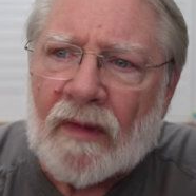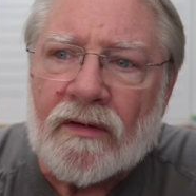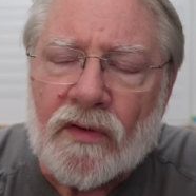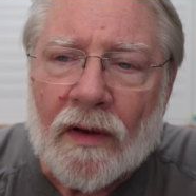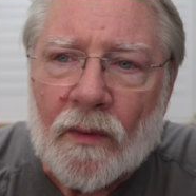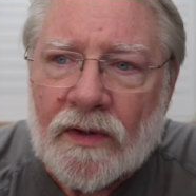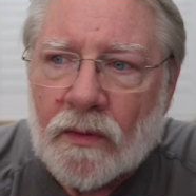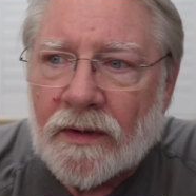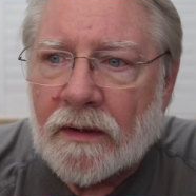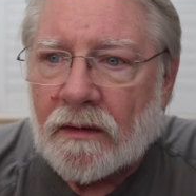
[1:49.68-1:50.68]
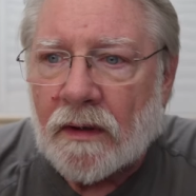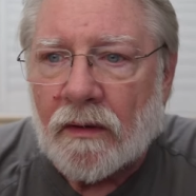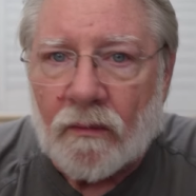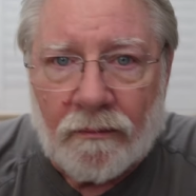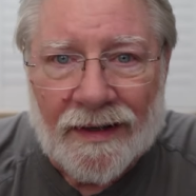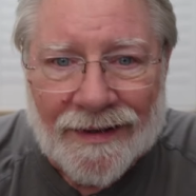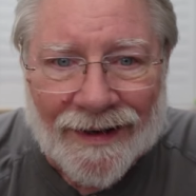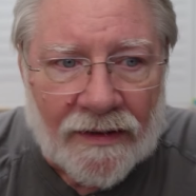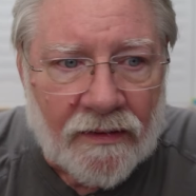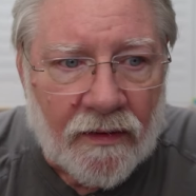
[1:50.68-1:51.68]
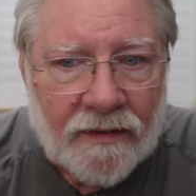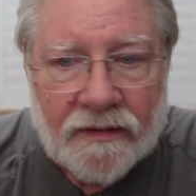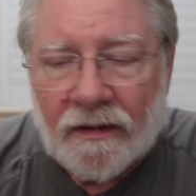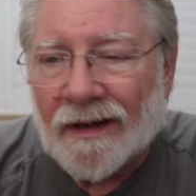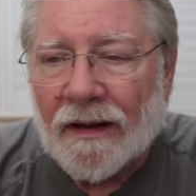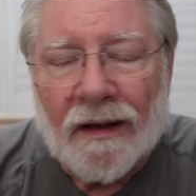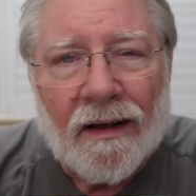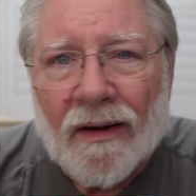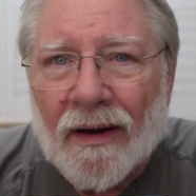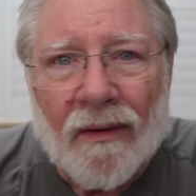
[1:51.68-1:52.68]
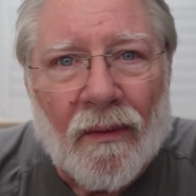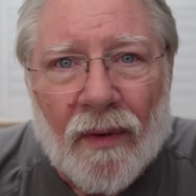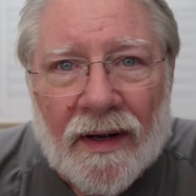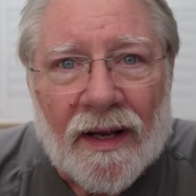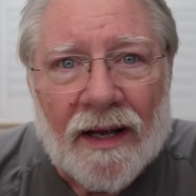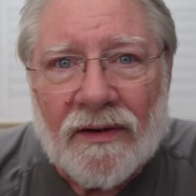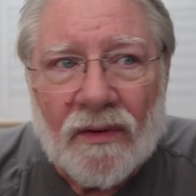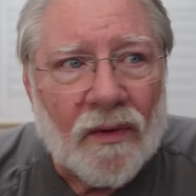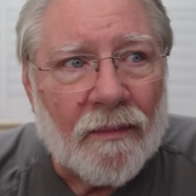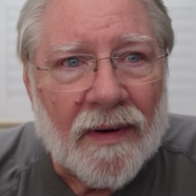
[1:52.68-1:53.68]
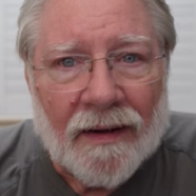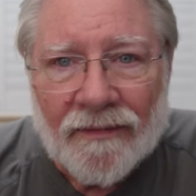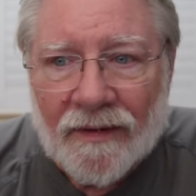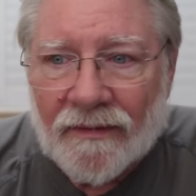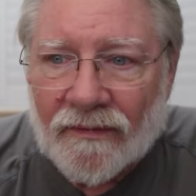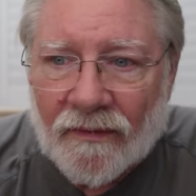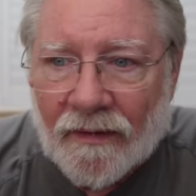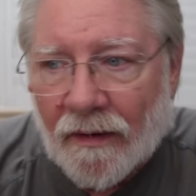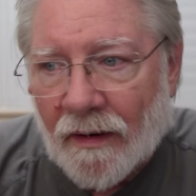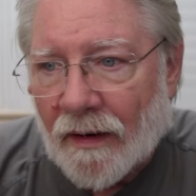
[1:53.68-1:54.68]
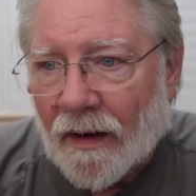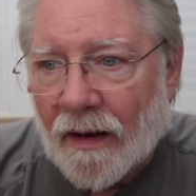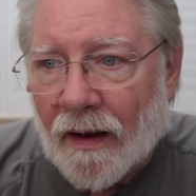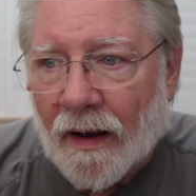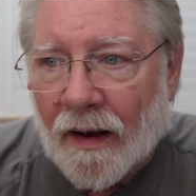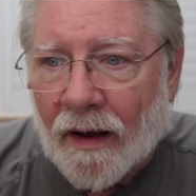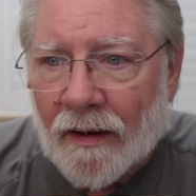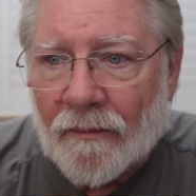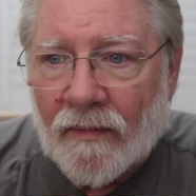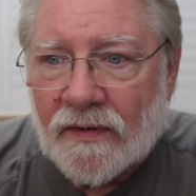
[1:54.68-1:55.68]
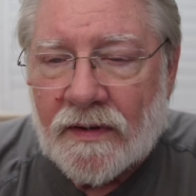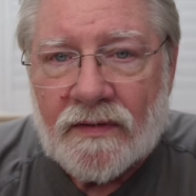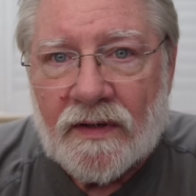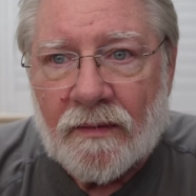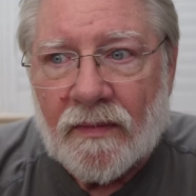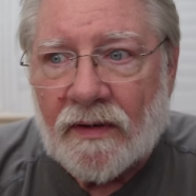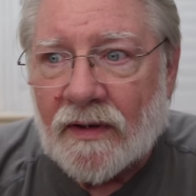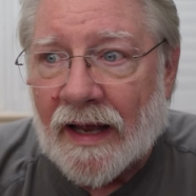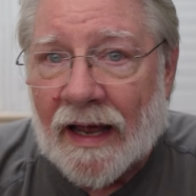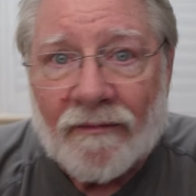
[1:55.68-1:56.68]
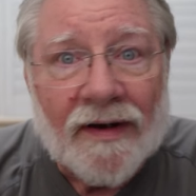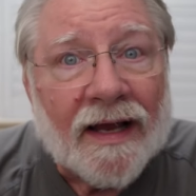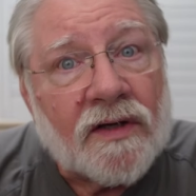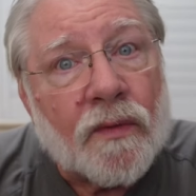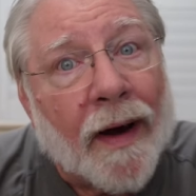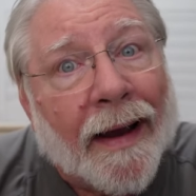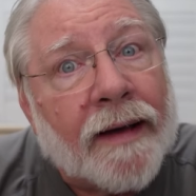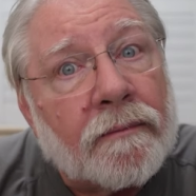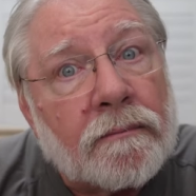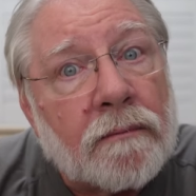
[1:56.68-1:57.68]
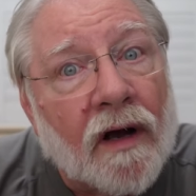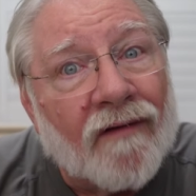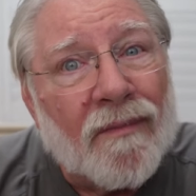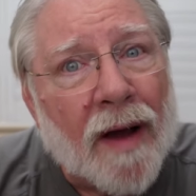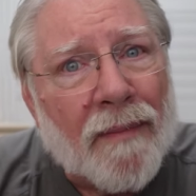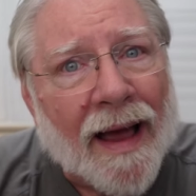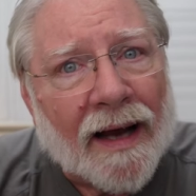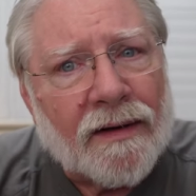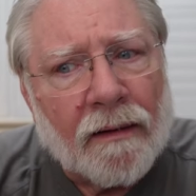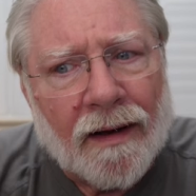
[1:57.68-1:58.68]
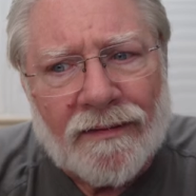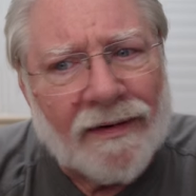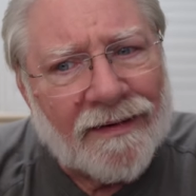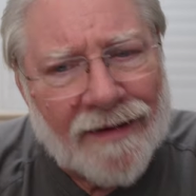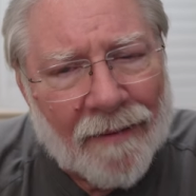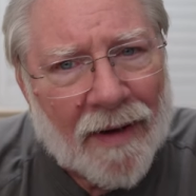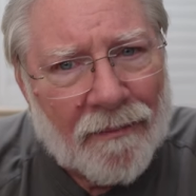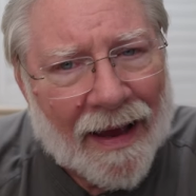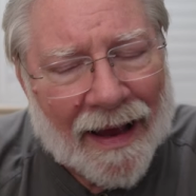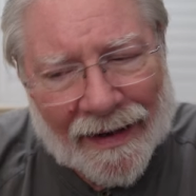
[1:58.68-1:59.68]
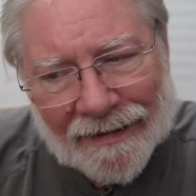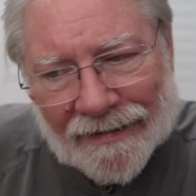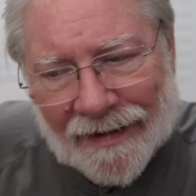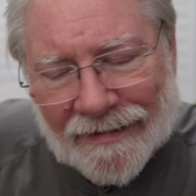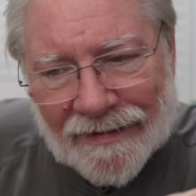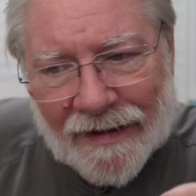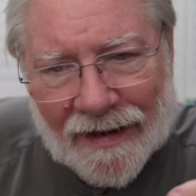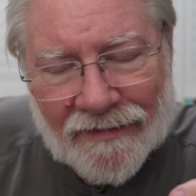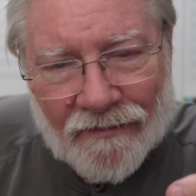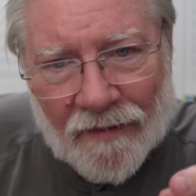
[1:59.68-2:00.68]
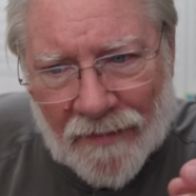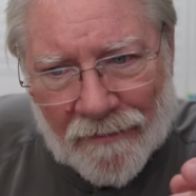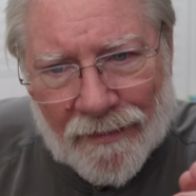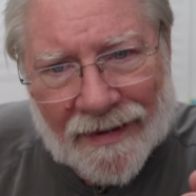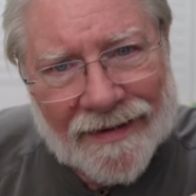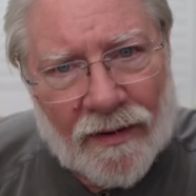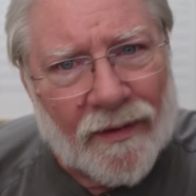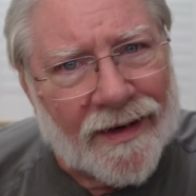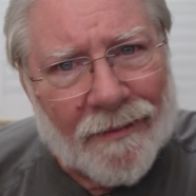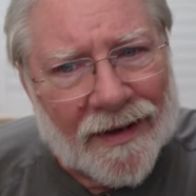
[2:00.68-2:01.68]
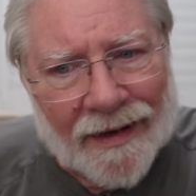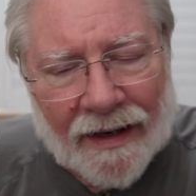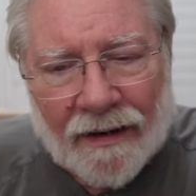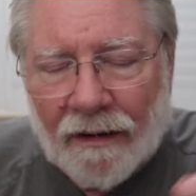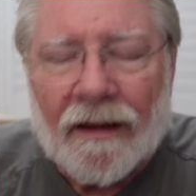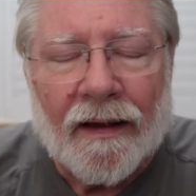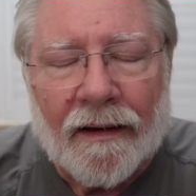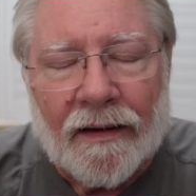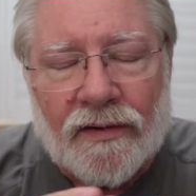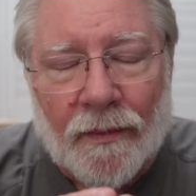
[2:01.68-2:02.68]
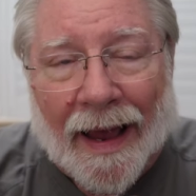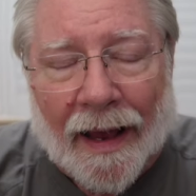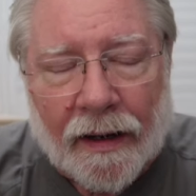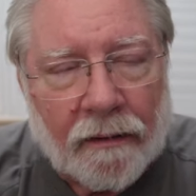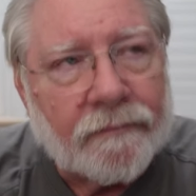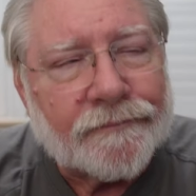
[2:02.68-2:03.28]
So I went to my doctor. I said, what can I do about this? She sent me to have an x-ray of my back. I said, it's not my back. It's from my butt going down my leg. It's your back.